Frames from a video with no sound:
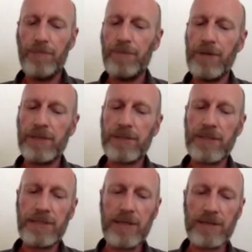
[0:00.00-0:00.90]
But
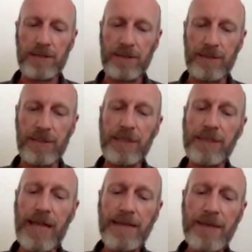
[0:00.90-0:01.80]
it doesn't.
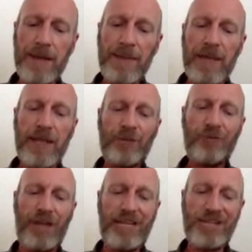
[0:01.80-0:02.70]
Instead, his
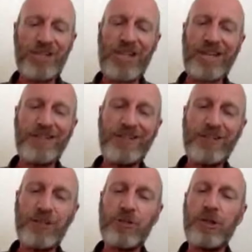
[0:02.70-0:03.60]
face
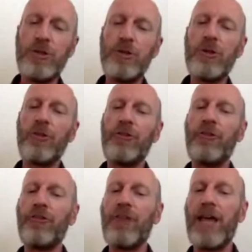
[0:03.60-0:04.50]
settles into a look
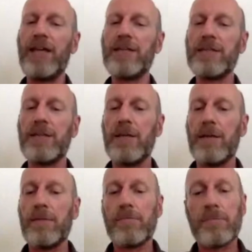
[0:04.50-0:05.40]
that says,
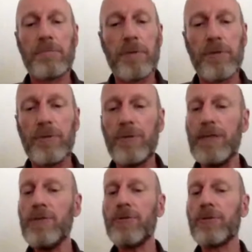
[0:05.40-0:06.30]
"You
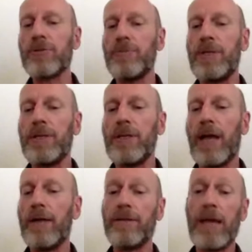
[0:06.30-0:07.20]
interest me,
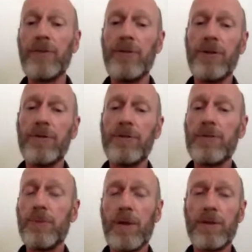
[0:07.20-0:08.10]
and that alone
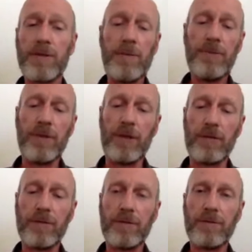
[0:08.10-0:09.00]
is worth something.
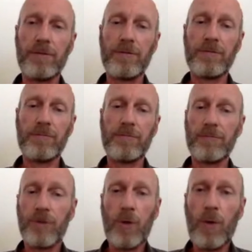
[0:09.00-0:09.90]

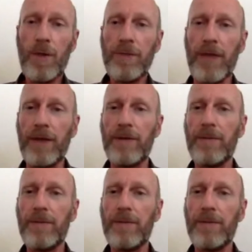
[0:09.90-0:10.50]
Go on then."